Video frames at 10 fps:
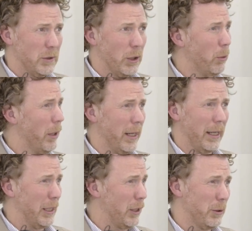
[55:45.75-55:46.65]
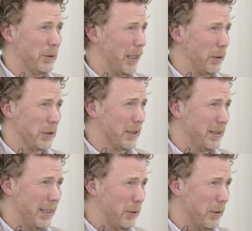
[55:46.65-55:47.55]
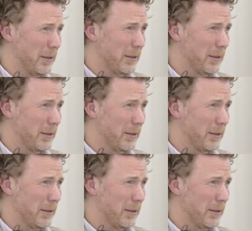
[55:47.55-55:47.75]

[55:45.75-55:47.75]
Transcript: no one had a clue that it was a sequence.